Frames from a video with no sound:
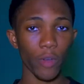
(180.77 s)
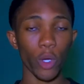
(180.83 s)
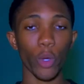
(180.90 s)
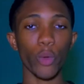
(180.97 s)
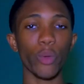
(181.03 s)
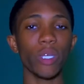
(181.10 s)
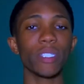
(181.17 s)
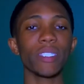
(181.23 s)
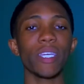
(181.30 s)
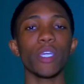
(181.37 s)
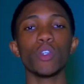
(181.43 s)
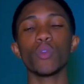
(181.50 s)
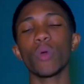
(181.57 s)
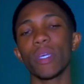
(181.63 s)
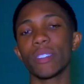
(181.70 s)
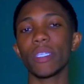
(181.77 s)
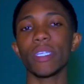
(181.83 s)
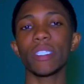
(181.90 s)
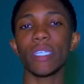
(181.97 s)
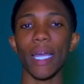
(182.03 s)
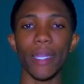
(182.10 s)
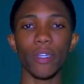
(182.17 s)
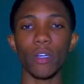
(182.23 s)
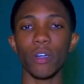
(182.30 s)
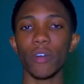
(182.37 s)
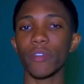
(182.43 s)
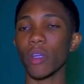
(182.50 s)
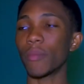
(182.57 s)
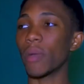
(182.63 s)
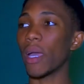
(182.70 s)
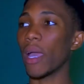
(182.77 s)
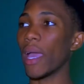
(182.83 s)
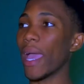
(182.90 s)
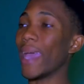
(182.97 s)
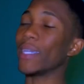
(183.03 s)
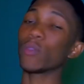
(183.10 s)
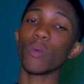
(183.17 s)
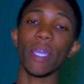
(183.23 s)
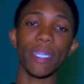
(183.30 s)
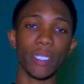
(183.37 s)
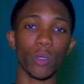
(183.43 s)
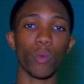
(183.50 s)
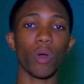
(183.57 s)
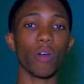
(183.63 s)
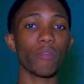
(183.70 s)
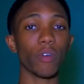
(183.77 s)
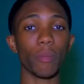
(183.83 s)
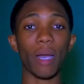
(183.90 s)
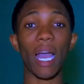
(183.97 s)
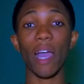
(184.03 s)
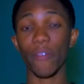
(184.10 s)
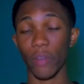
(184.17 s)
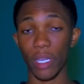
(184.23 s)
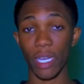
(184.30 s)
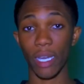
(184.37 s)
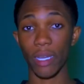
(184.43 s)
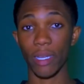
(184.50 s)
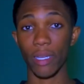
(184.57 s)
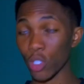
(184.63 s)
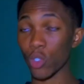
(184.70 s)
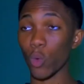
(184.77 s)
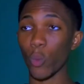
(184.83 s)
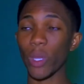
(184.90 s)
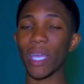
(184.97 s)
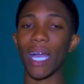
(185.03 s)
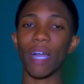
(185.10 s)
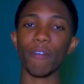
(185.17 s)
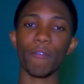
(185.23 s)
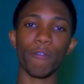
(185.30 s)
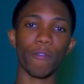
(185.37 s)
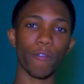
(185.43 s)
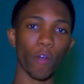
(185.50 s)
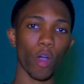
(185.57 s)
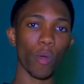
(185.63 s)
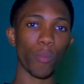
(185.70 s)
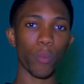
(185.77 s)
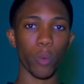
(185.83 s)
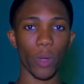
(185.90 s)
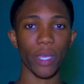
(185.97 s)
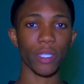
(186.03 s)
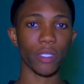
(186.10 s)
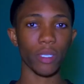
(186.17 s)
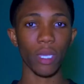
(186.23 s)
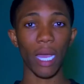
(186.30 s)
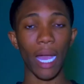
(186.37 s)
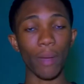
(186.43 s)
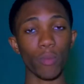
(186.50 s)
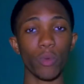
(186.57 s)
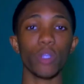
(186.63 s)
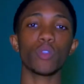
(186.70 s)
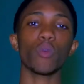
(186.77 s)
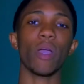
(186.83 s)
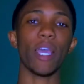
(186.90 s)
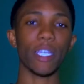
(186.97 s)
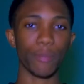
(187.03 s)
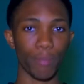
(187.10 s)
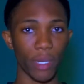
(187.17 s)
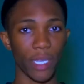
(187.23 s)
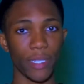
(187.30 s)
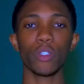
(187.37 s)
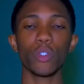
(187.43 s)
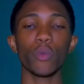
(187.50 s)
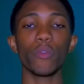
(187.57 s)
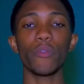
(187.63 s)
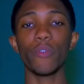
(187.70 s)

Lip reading: for creating a USA channel from anywhere in the world, from Africa? So we have 4 points I'm going to explain. So